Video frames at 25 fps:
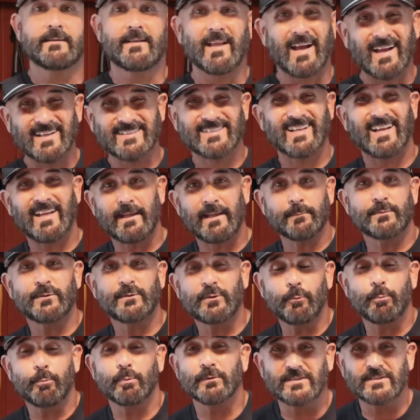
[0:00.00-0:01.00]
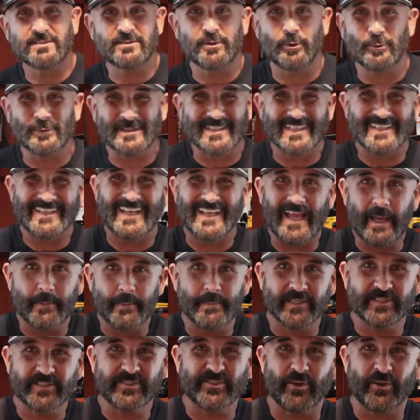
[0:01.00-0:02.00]
Guys, I am super stoked. Today I'm
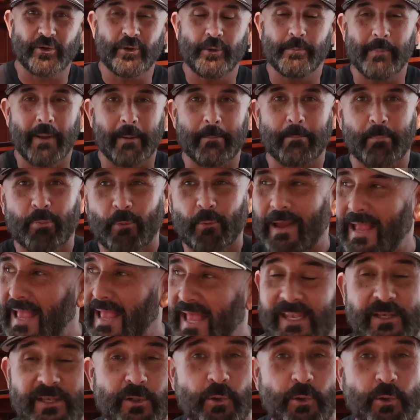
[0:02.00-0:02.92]
going to show you my brand